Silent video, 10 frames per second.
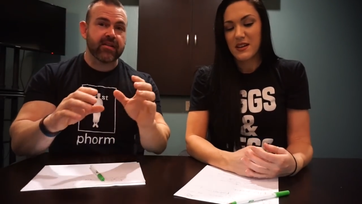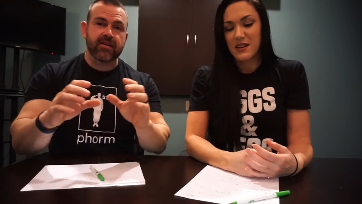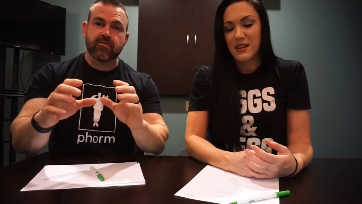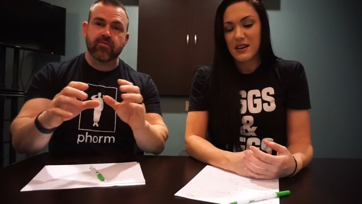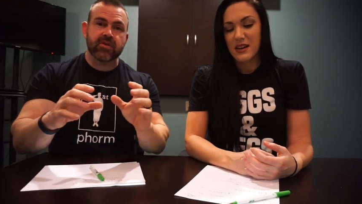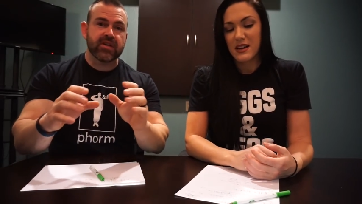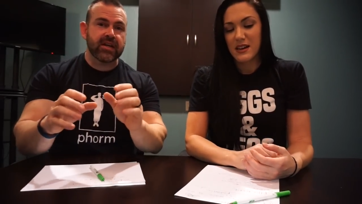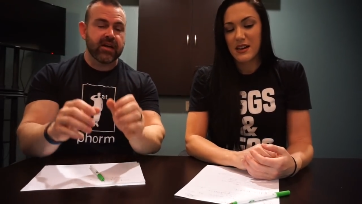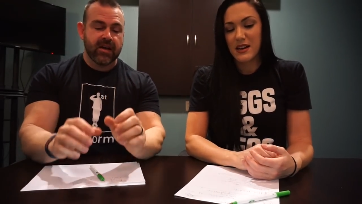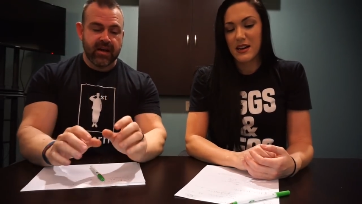Speaker 1: I like
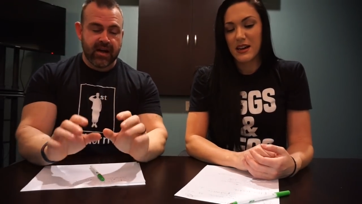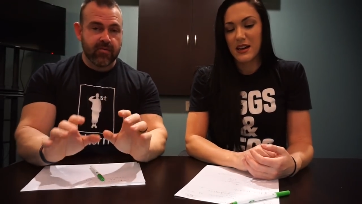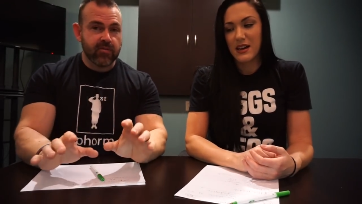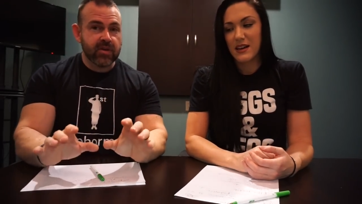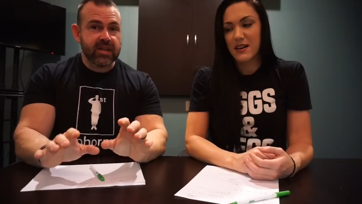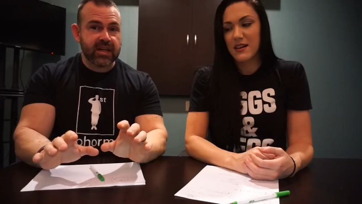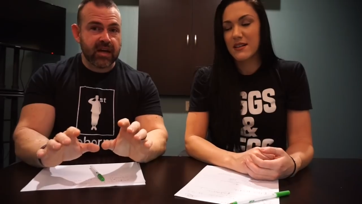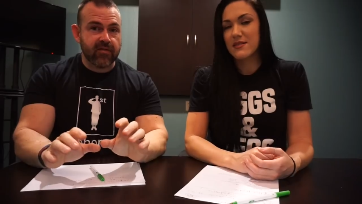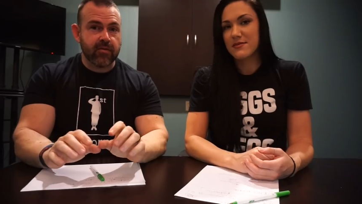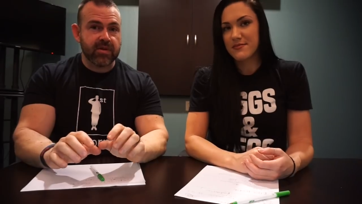really i'm really
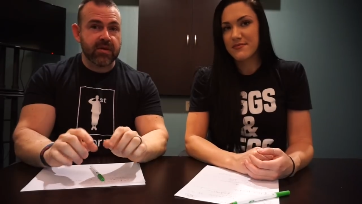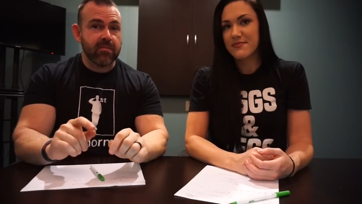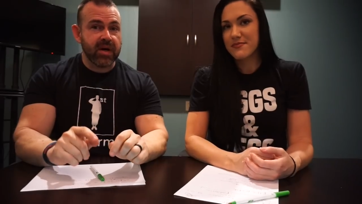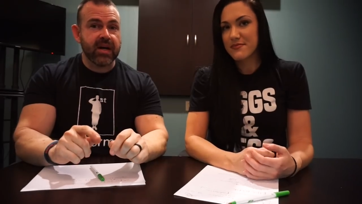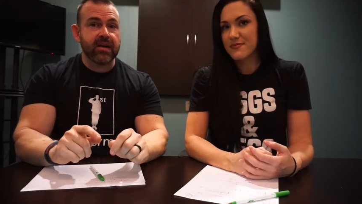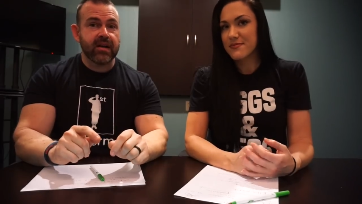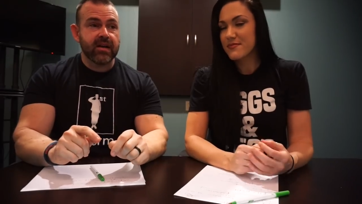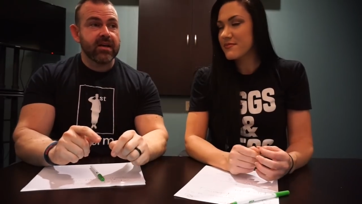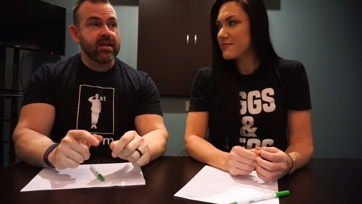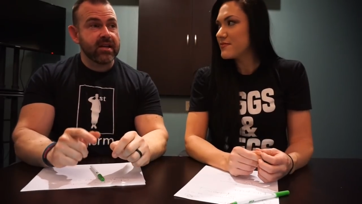careful with it but
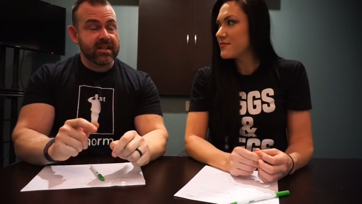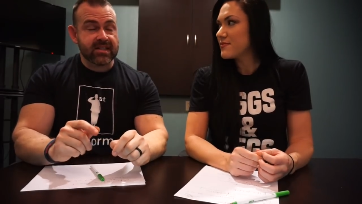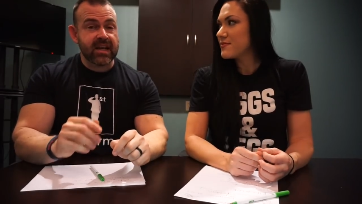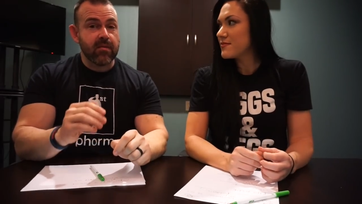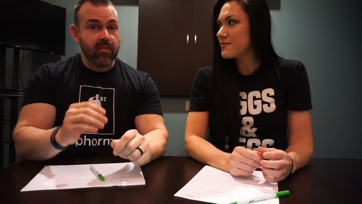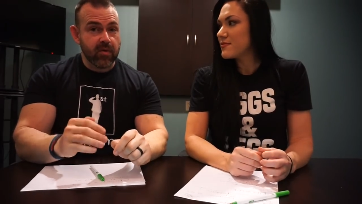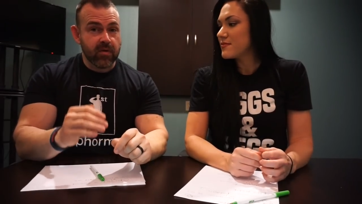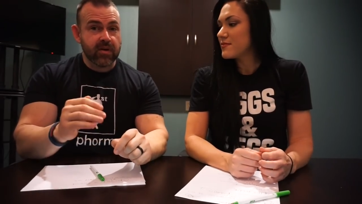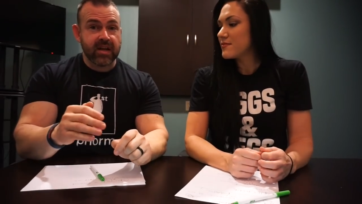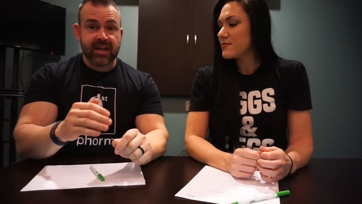it's like
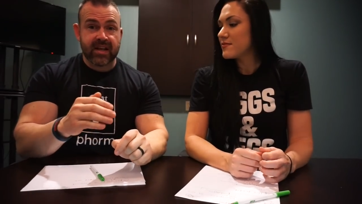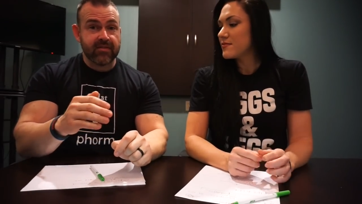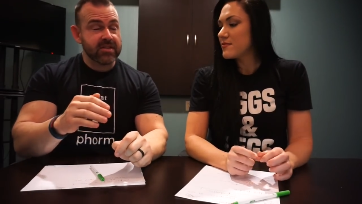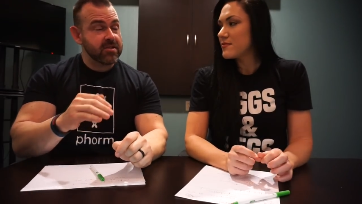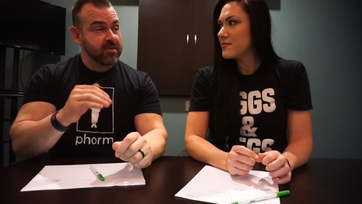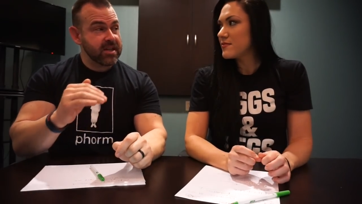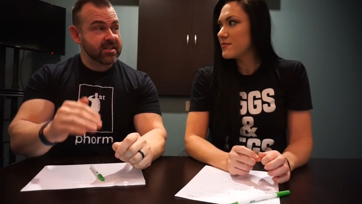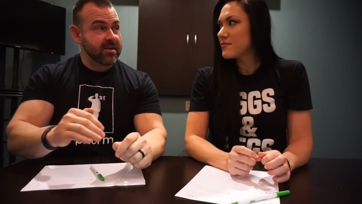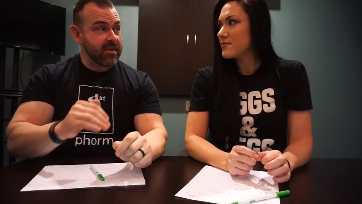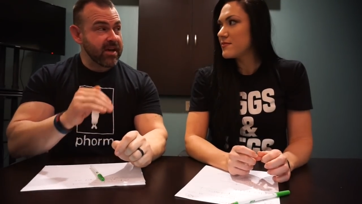more like every two
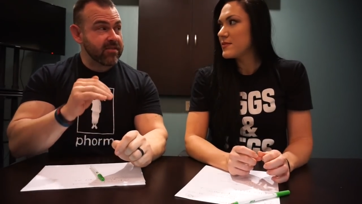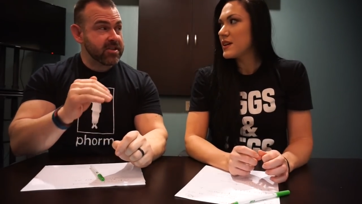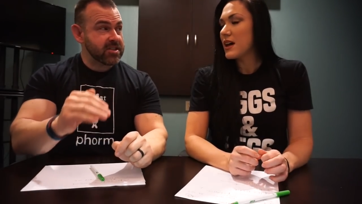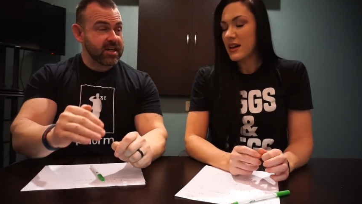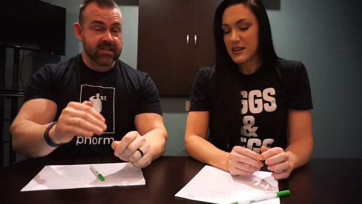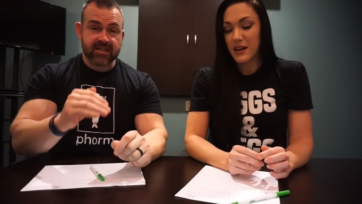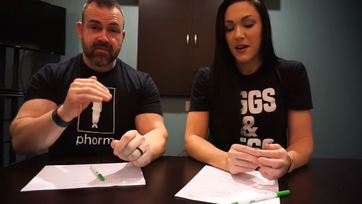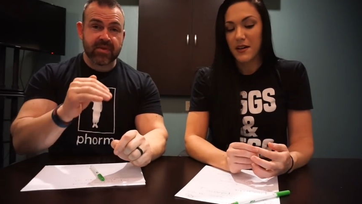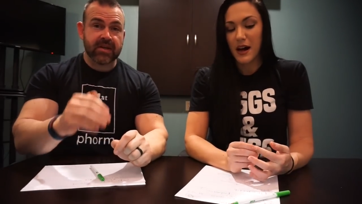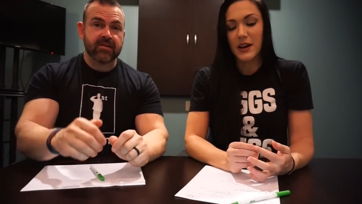weeks I'm having to change.
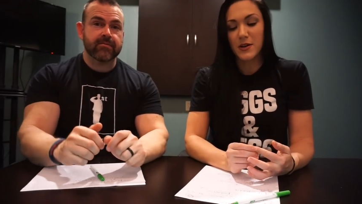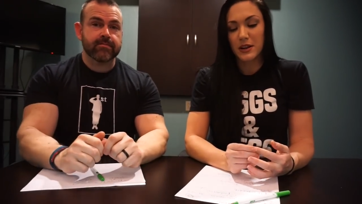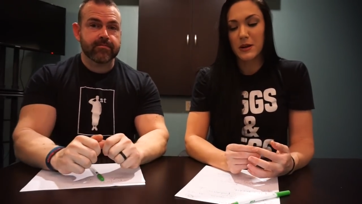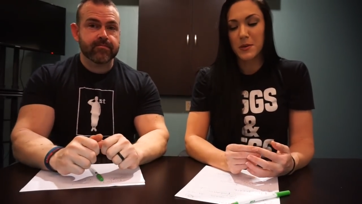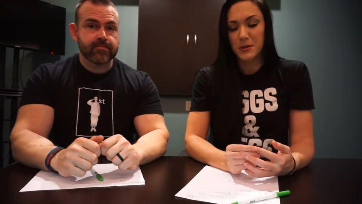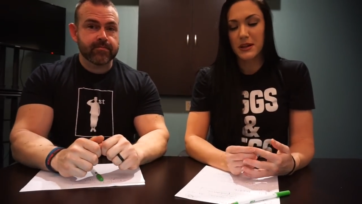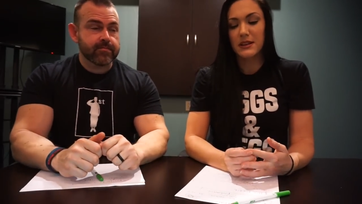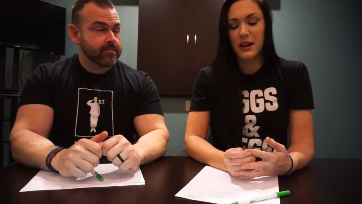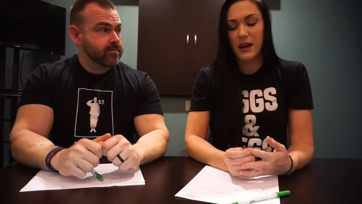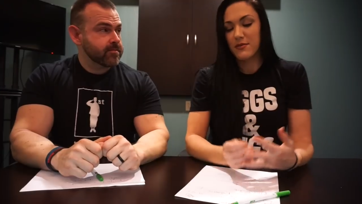Yeah, something.
Speaker 2: I know a lot of people
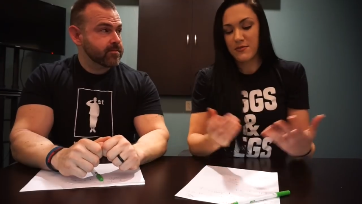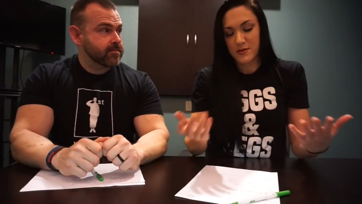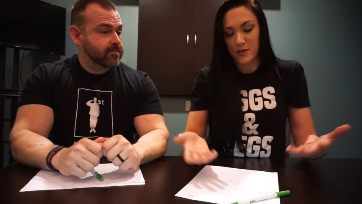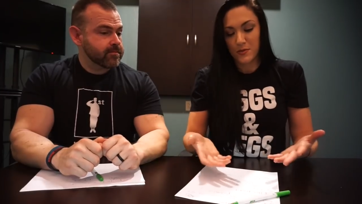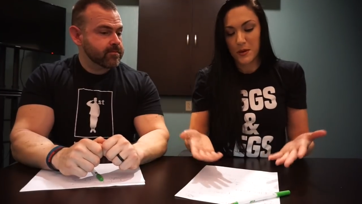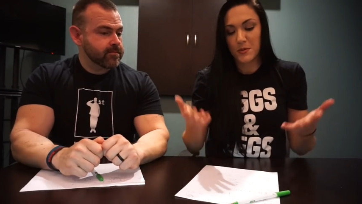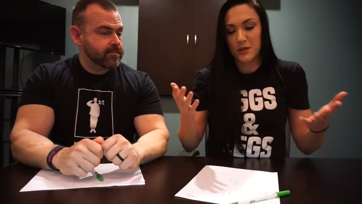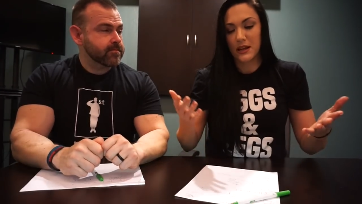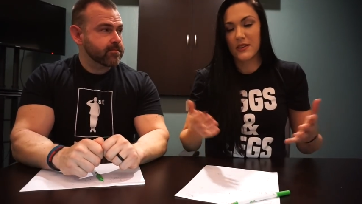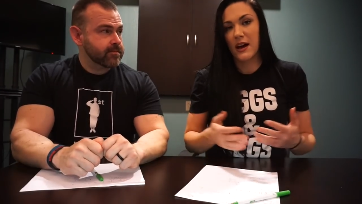like I have you know
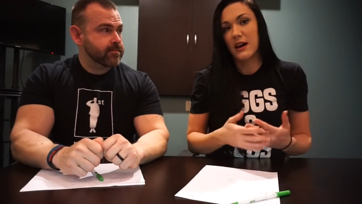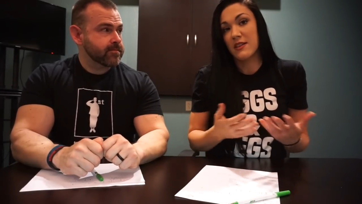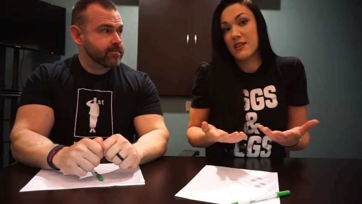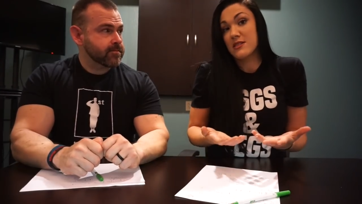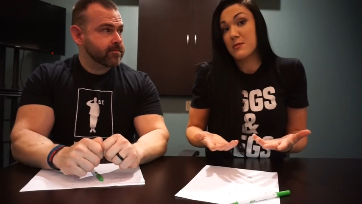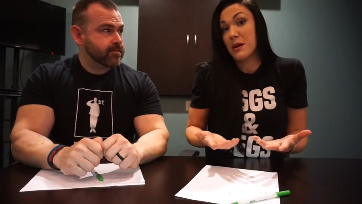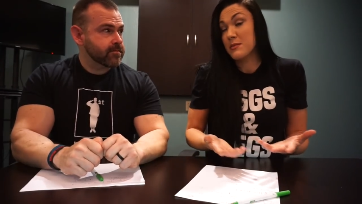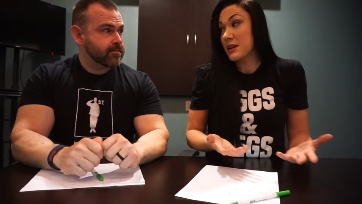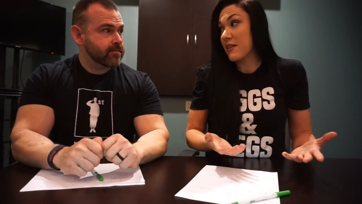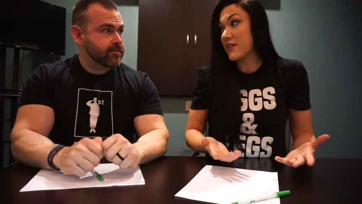people like that, and that
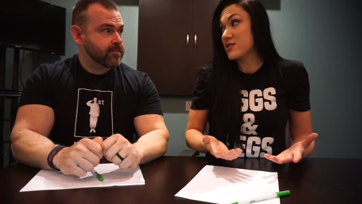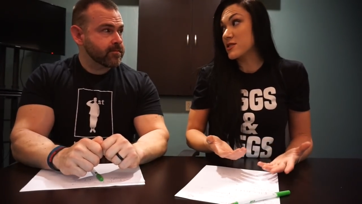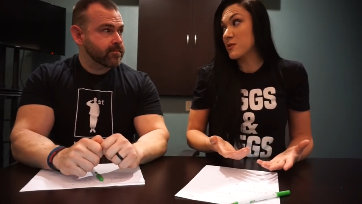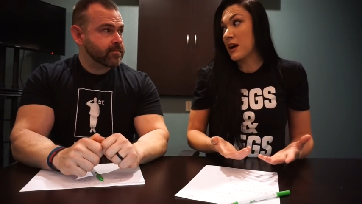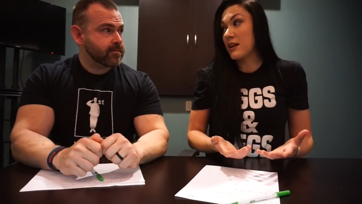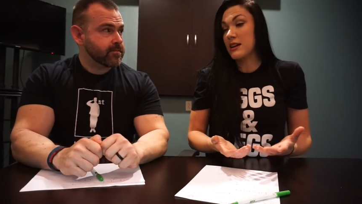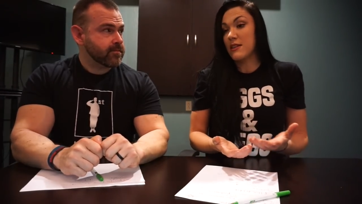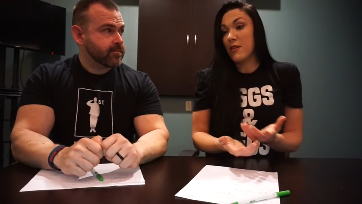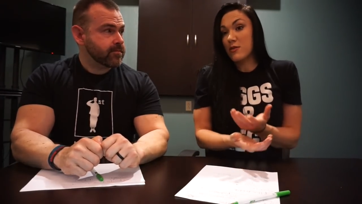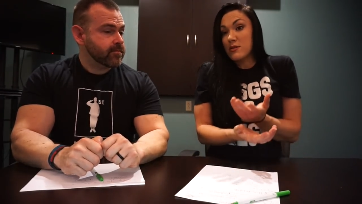sometimes again that's just the reality.
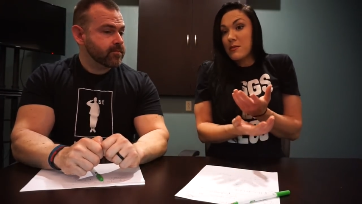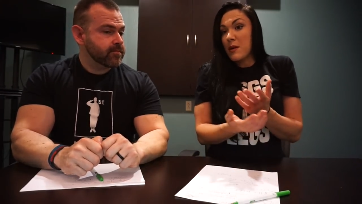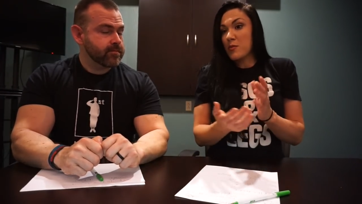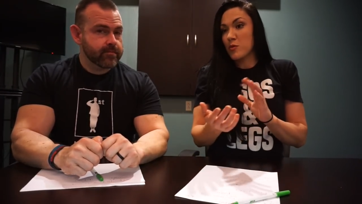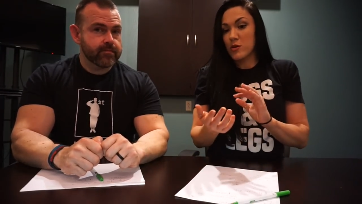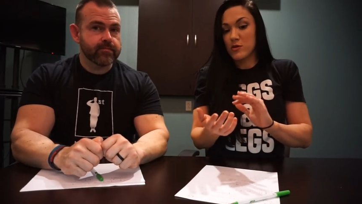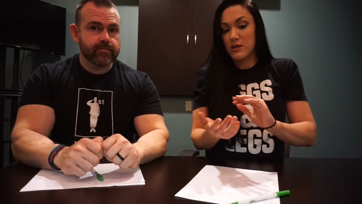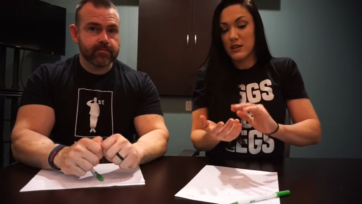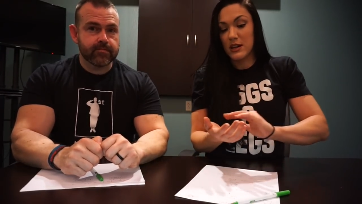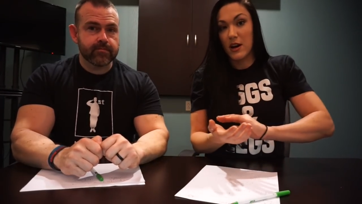And then there's sometimes where
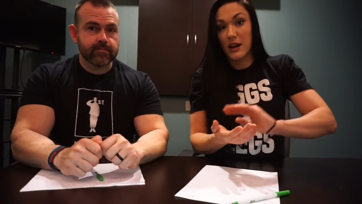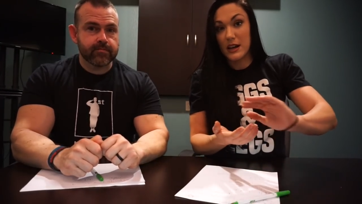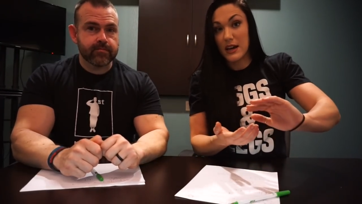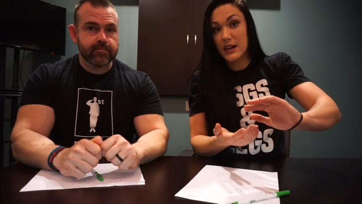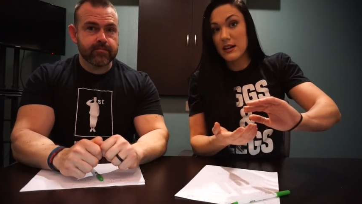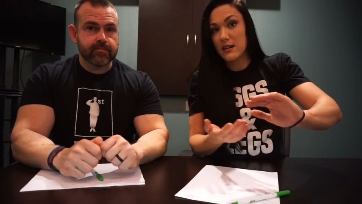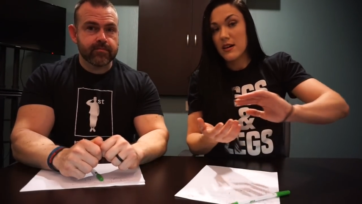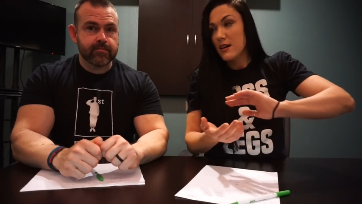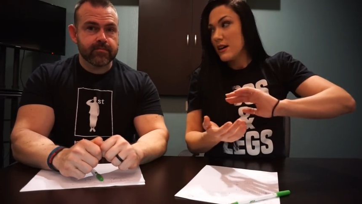you can get on a kick.